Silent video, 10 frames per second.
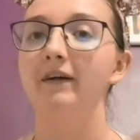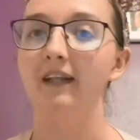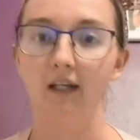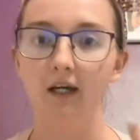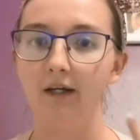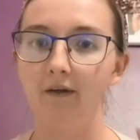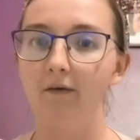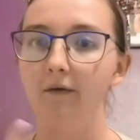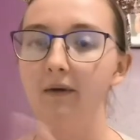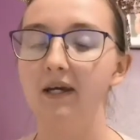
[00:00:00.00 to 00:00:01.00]
but like I
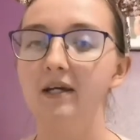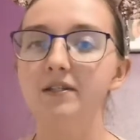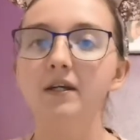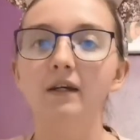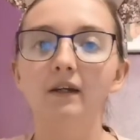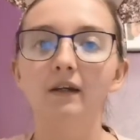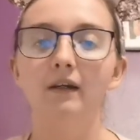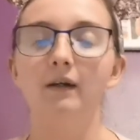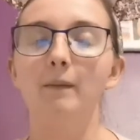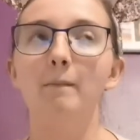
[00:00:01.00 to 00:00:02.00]
know who he is.
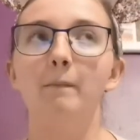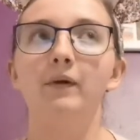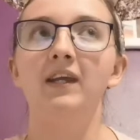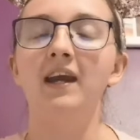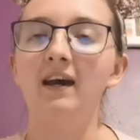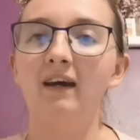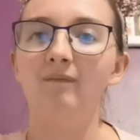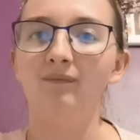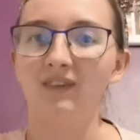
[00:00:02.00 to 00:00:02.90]
But yeah,